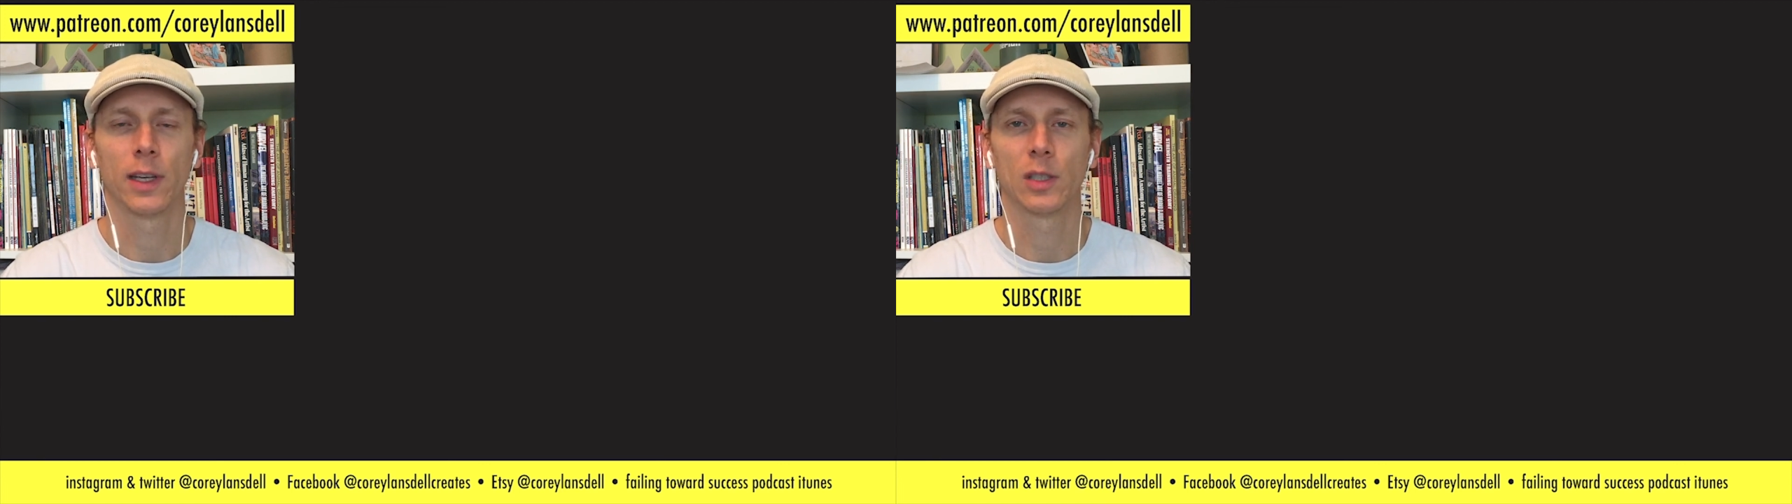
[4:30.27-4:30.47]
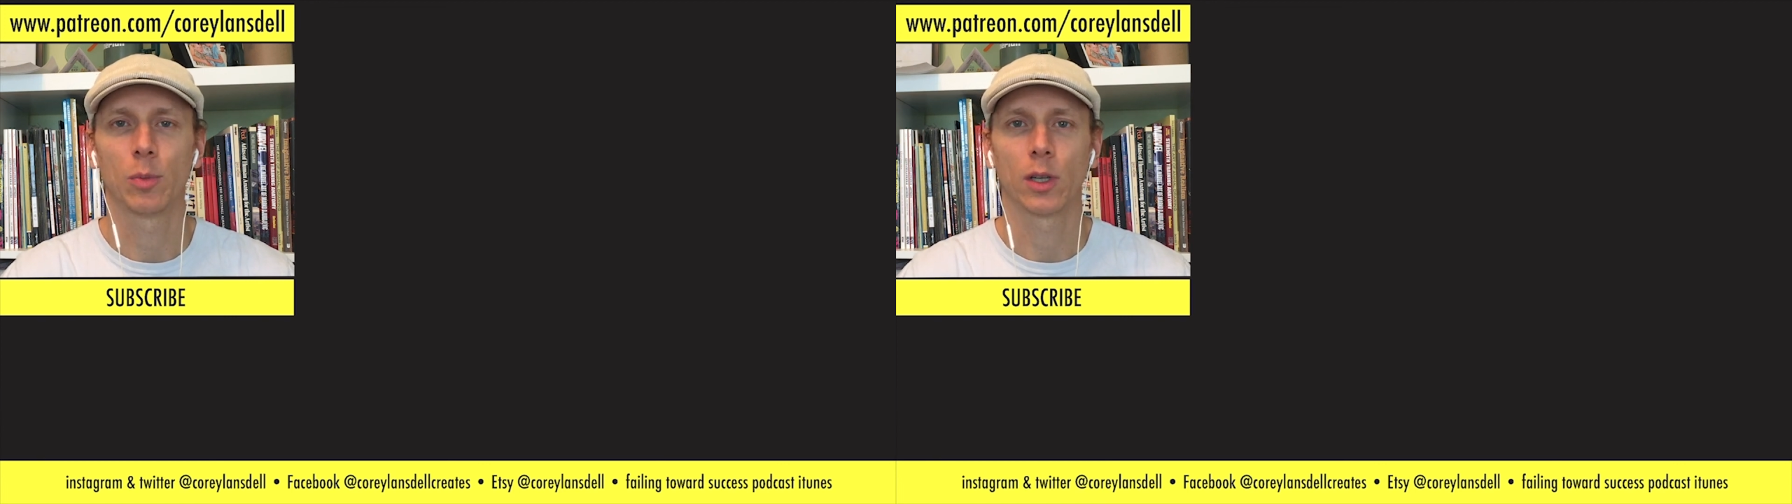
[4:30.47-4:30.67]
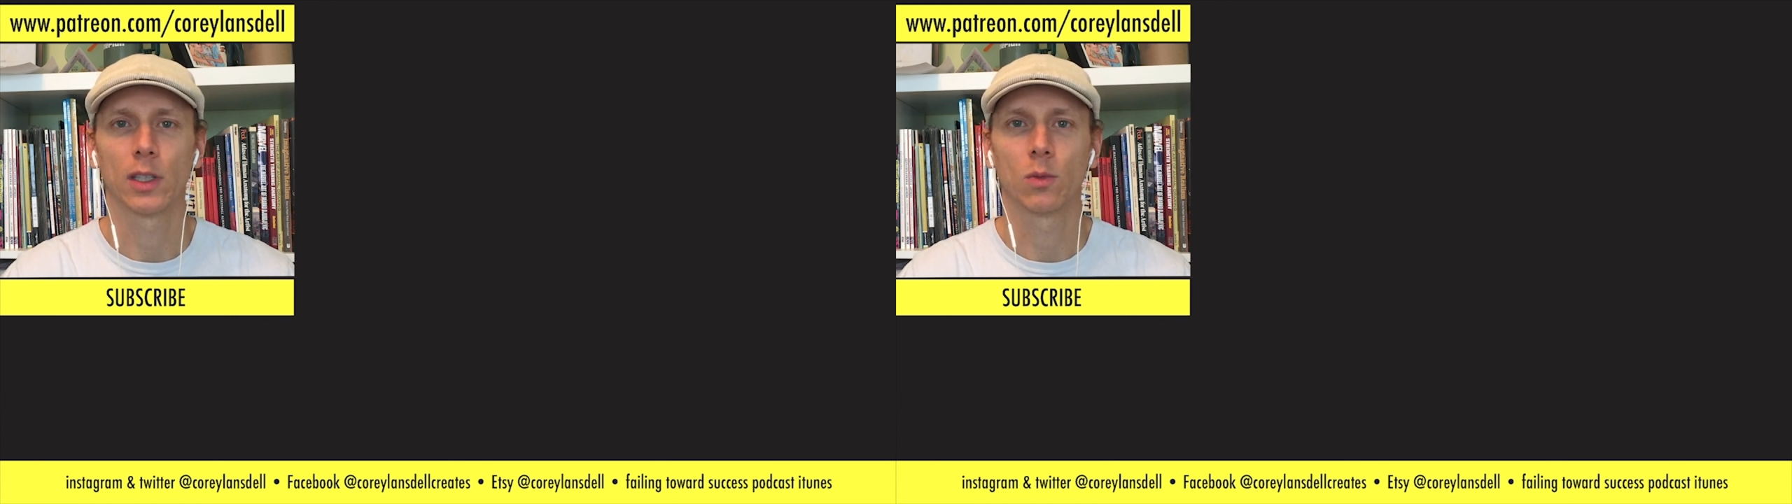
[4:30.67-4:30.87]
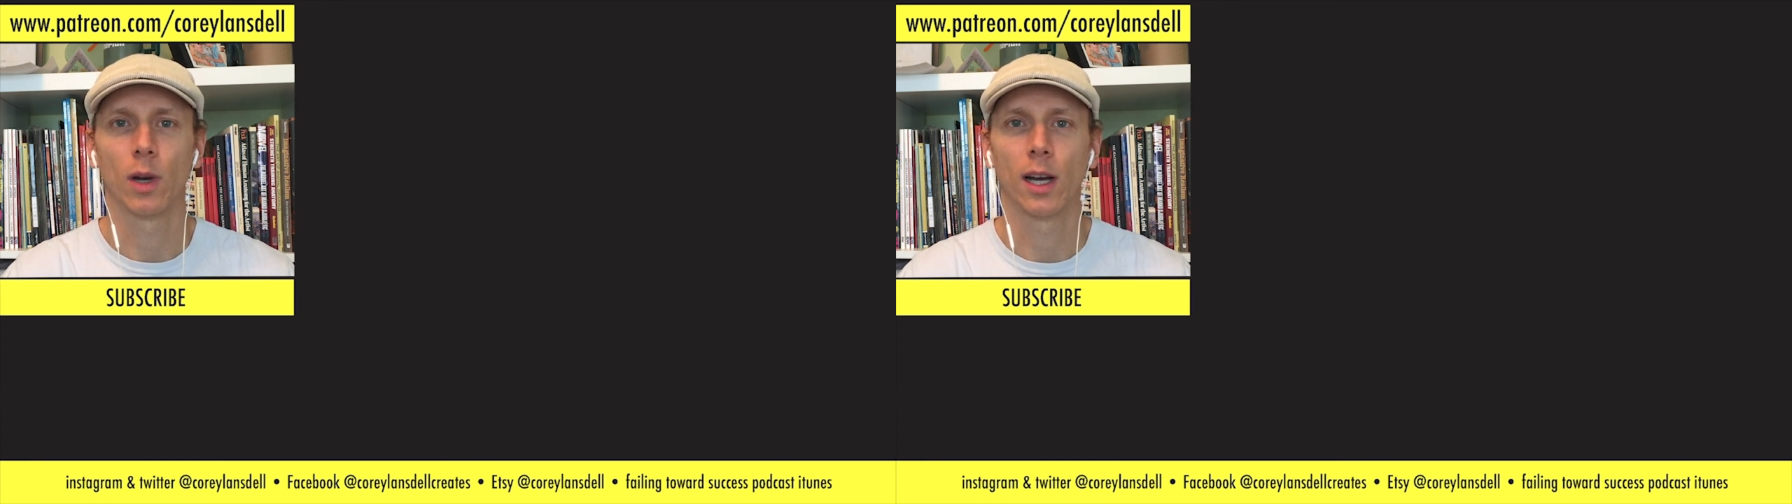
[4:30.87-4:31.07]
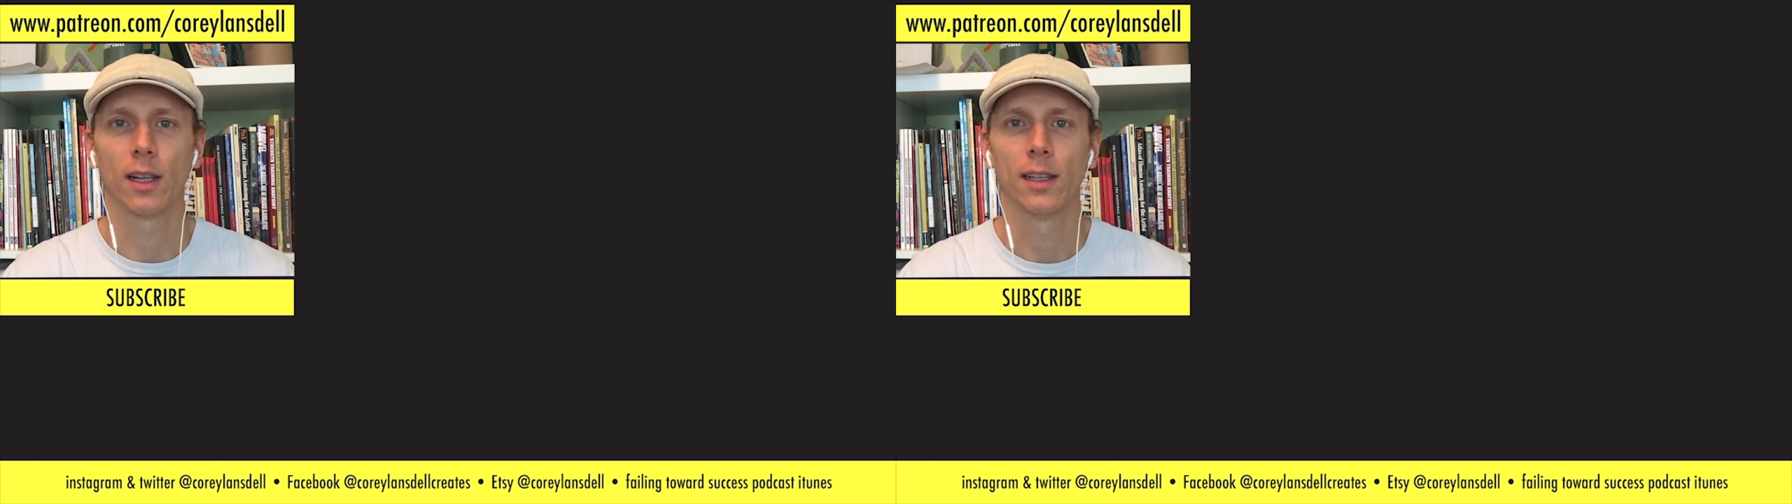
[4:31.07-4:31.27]
Facebook as
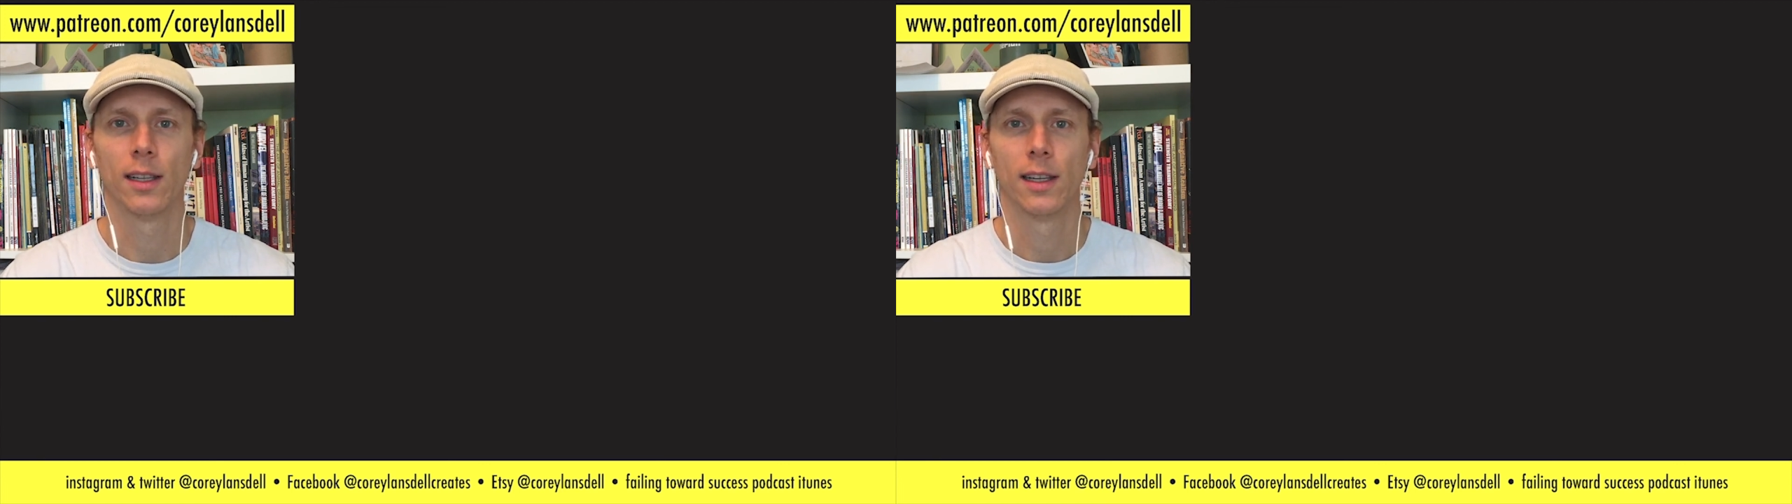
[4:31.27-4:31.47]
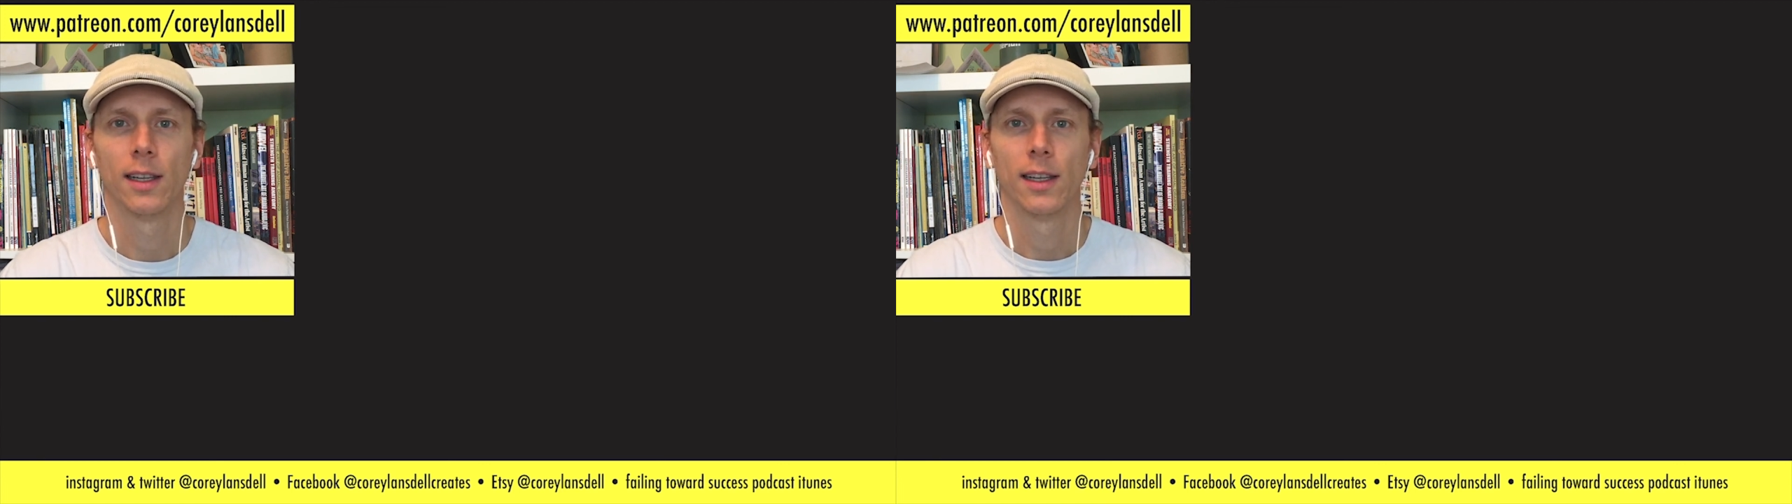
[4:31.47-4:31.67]
well.